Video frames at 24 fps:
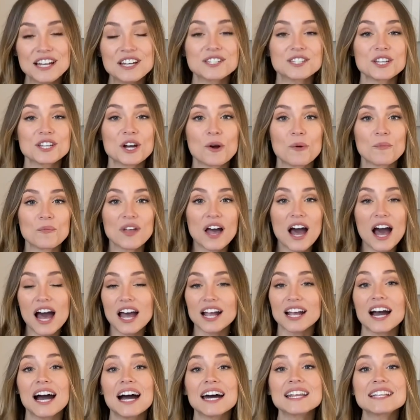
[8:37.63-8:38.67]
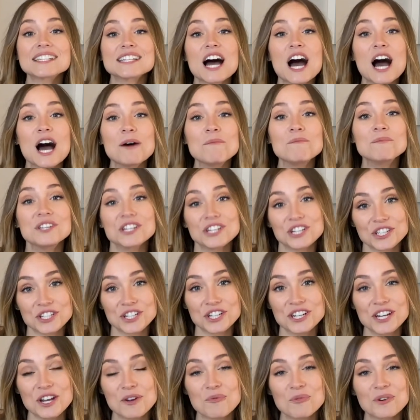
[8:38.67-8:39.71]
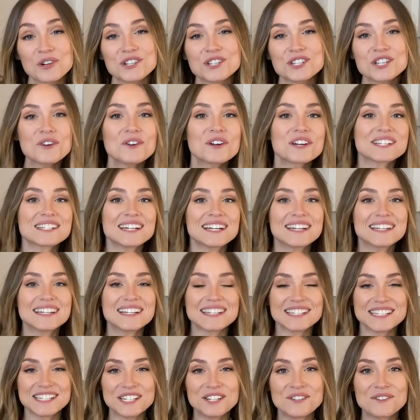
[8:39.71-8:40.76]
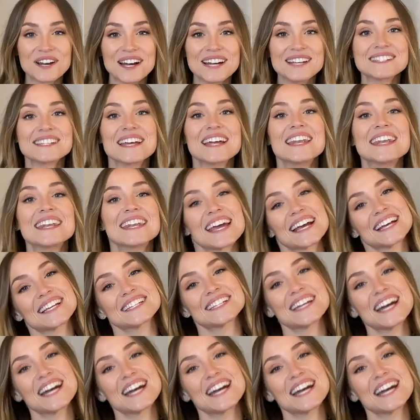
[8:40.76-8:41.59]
So, God is omniscient, and we're so excited to see you guys next